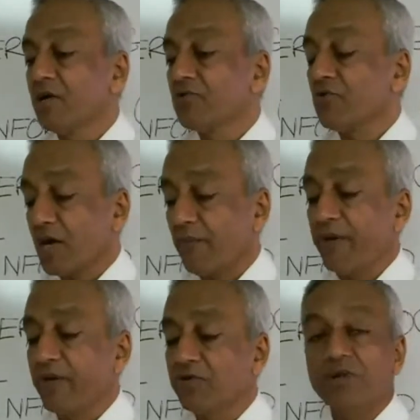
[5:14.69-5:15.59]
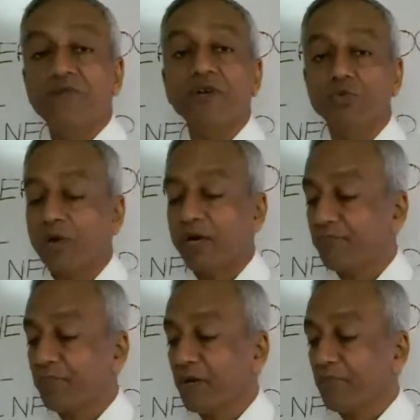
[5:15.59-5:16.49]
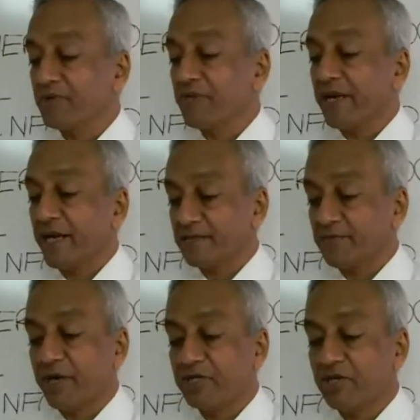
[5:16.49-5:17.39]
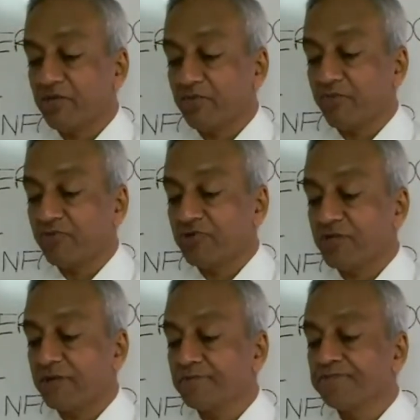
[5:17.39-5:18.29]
So coming to the first one, purpose and explanation of the procedure.